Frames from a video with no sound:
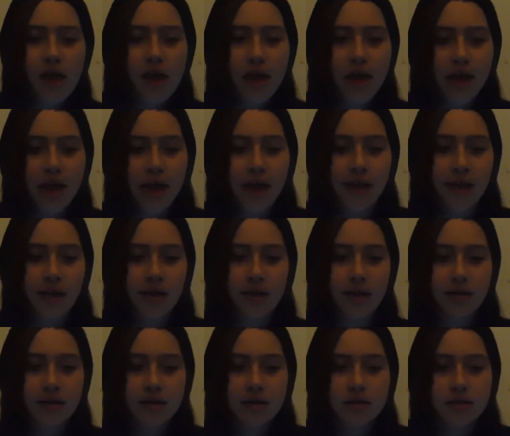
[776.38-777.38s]
And
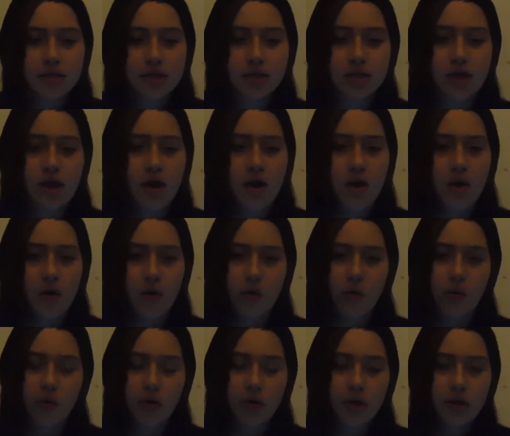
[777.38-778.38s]
so
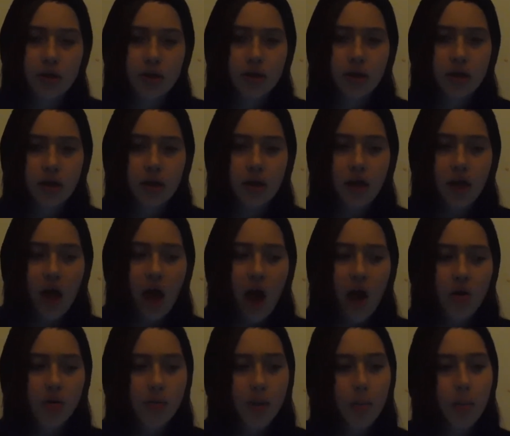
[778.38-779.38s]

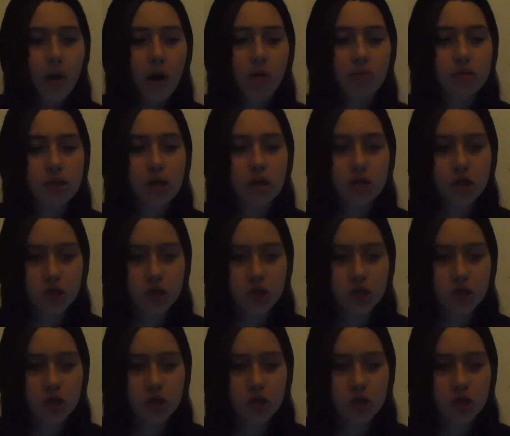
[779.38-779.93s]
I remember I was on